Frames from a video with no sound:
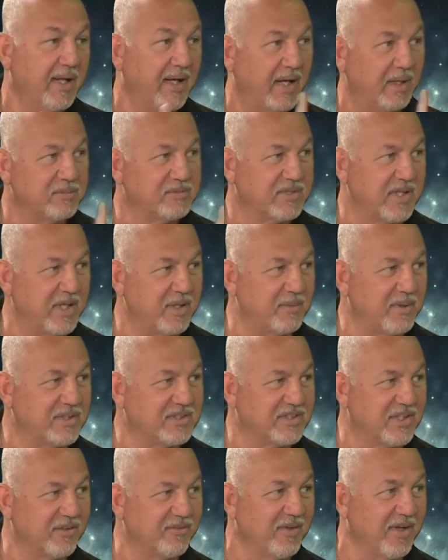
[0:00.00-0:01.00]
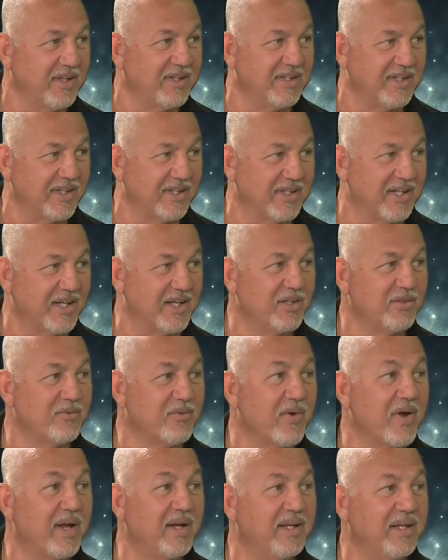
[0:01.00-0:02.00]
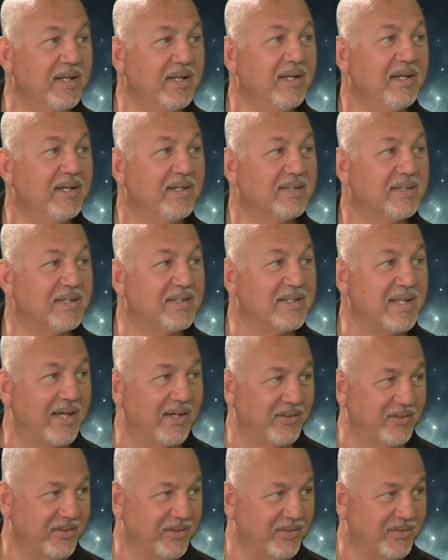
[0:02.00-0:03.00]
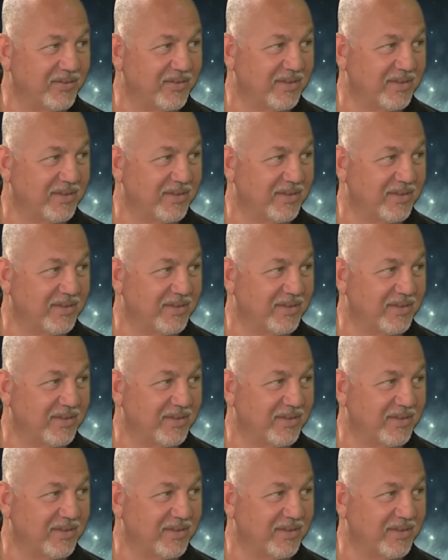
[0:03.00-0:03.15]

I'm saying to myself, they're getting ready to right. tell you.